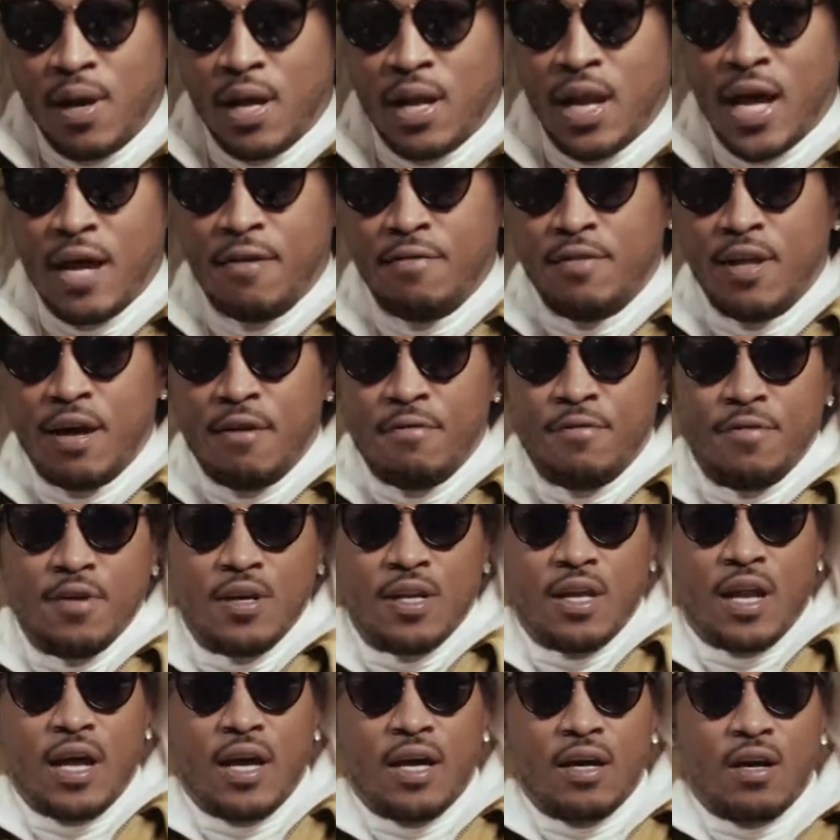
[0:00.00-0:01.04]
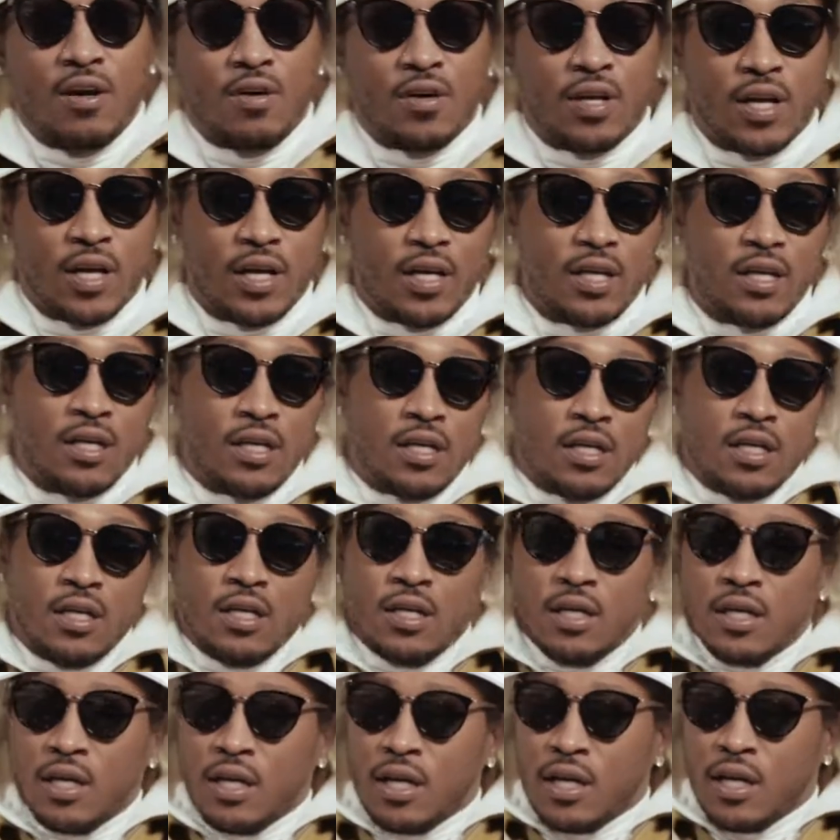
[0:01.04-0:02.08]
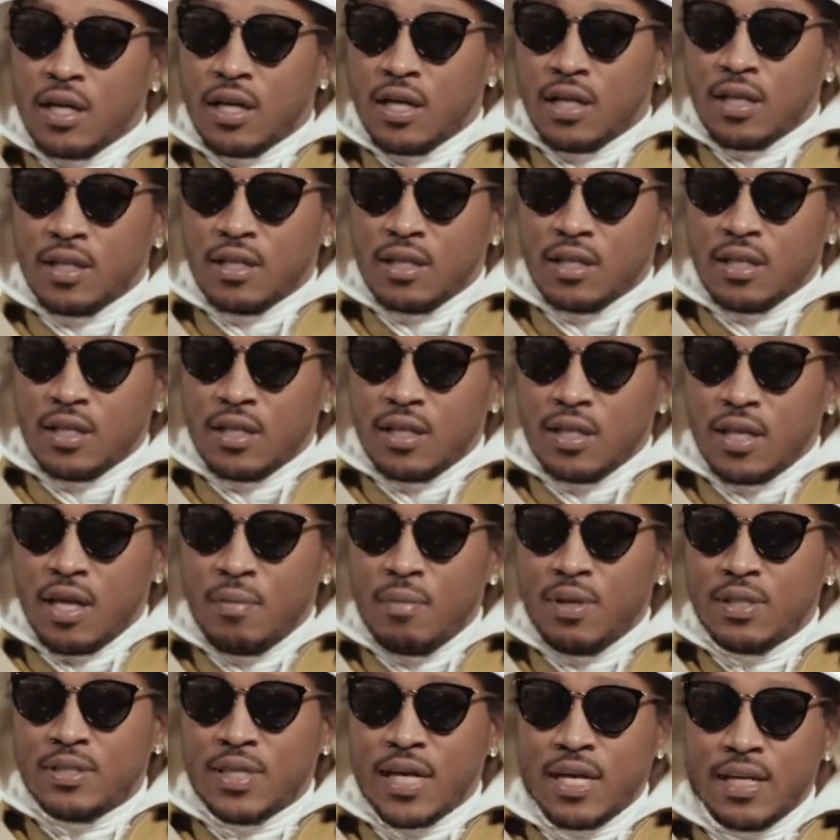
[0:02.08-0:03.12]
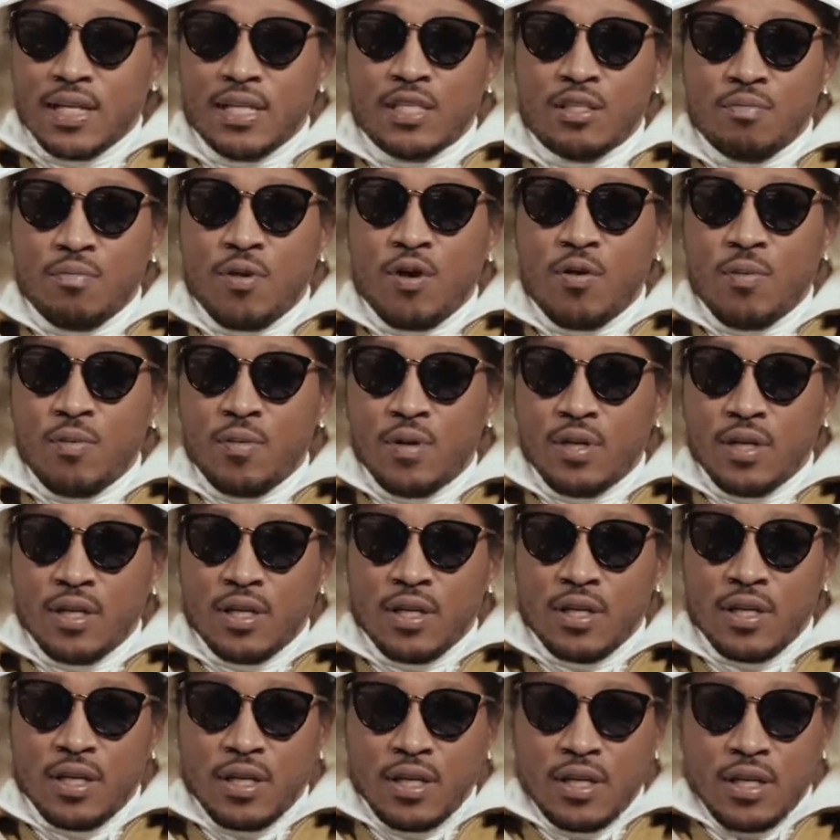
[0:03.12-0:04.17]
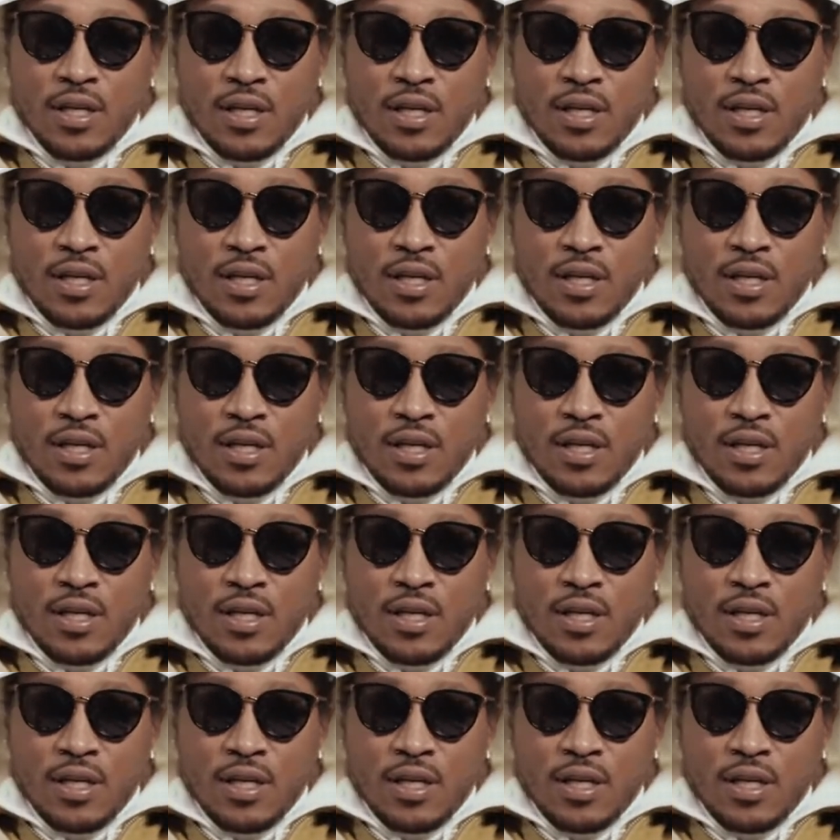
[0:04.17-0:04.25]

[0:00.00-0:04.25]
life that I feel like, okay, let me take this moment